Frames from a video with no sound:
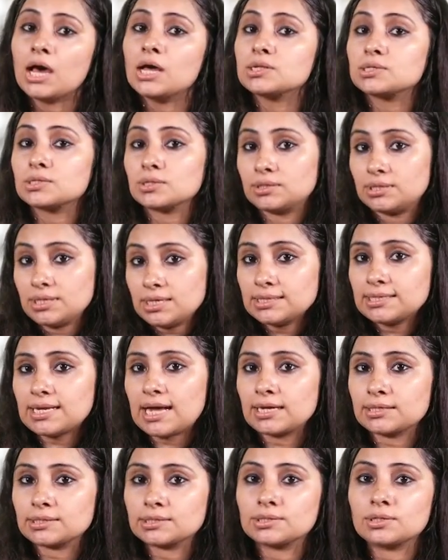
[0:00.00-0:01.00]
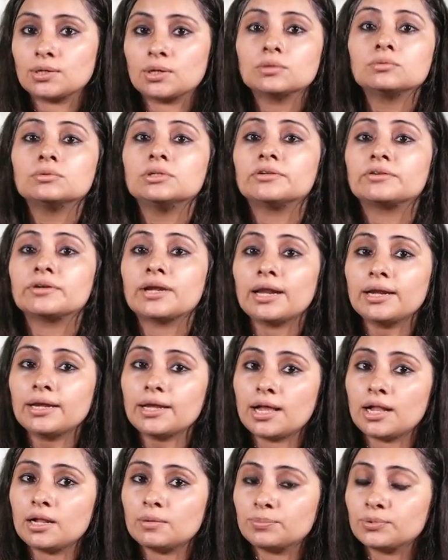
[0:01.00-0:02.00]
So these accents will really
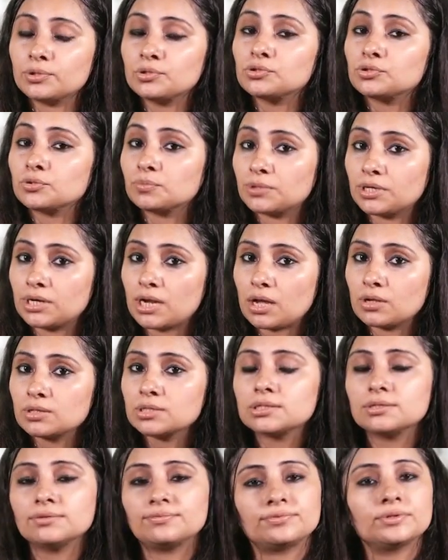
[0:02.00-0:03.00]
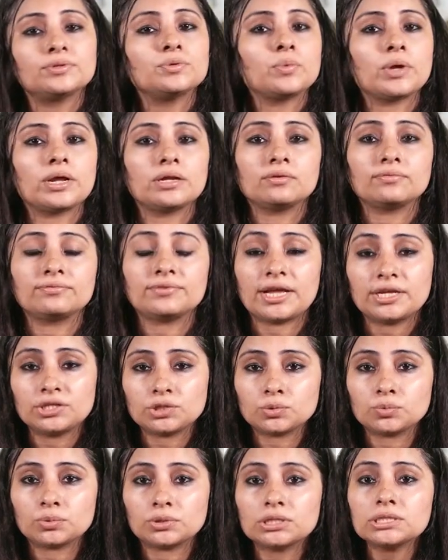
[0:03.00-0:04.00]
help you to pronounce different
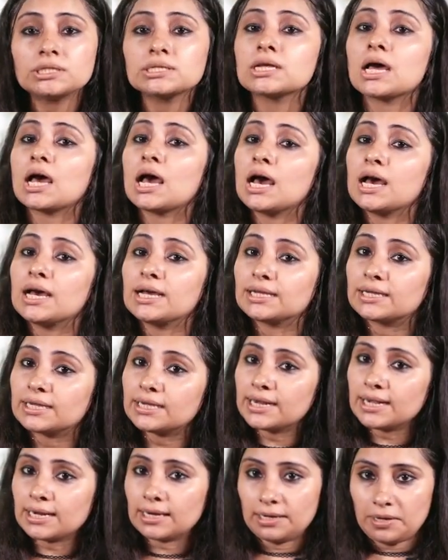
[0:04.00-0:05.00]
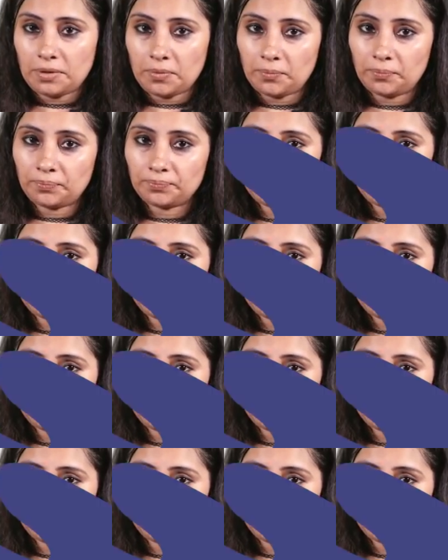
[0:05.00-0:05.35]
French words correctly.